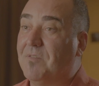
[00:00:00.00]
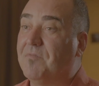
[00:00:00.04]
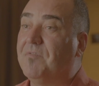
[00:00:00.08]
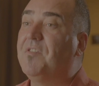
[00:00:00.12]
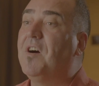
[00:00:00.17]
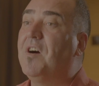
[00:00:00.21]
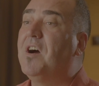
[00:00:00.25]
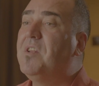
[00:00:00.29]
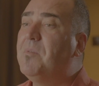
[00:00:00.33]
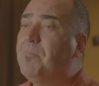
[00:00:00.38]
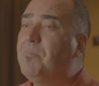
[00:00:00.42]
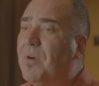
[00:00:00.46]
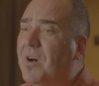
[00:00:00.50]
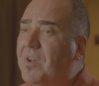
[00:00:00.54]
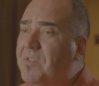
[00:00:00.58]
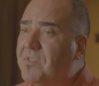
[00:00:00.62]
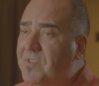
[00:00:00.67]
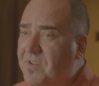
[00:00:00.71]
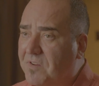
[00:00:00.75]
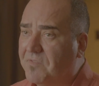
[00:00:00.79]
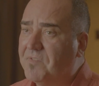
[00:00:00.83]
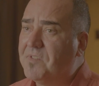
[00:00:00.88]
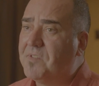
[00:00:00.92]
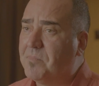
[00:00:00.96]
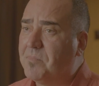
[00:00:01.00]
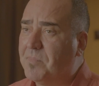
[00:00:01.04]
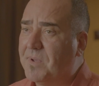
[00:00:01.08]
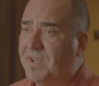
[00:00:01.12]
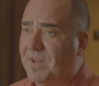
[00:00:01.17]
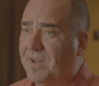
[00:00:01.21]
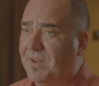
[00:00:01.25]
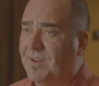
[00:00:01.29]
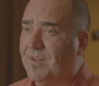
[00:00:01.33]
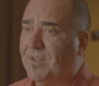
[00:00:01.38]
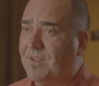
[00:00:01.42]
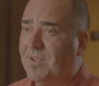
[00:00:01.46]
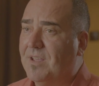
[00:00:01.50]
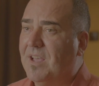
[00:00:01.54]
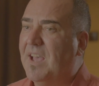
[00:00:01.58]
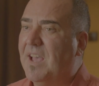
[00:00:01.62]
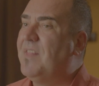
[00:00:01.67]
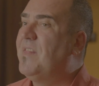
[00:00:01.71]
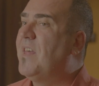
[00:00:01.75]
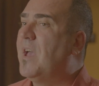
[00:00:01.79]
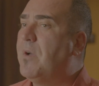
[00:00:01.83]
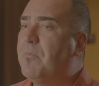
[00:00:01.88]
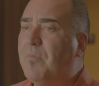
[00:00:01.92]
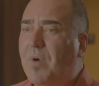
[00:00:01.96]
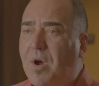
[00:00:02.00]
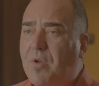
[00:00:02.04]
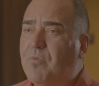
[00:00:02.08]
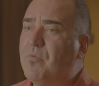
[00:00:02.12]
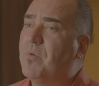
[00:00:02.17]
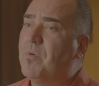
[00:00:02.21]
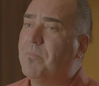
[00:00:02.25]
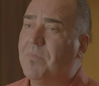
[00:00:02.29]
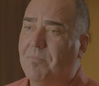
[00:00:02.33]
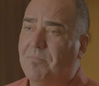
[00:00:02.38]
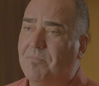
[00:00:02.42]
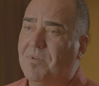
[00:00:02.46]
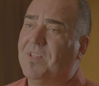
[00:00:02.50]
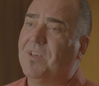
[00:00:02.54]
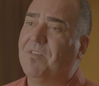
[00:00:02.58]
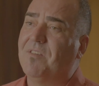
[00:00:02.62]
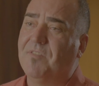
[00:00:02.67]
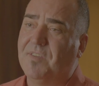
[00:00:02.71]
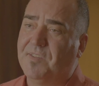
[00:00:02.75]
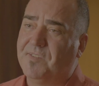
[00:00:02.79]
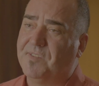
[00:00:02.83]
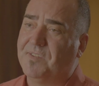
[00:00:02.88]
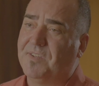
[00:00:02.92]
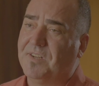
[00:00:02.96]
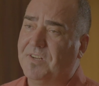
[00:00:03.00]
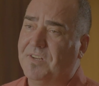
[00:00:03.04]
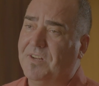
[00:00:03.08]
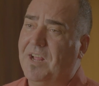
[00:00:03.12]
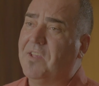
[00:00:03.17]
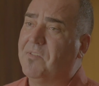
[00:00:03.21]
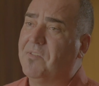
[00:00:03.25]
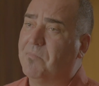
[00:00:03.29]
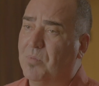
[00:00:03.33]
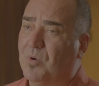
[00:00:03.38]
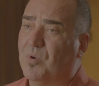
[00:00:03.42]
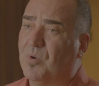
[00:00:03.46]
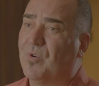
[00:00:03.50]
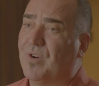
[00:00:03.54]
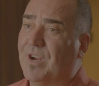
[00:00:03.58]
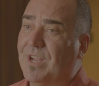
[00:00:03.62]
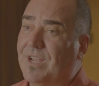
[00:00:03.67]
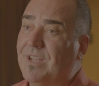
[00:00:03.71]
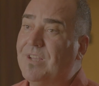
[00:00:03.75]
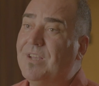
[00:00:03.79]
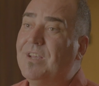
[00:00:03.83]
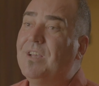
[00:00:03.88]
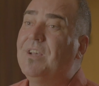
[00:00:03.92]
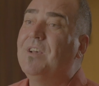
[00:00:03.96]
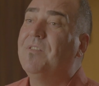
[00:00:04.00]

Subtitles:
Find a positive spin, and they won't remember their visit as boring.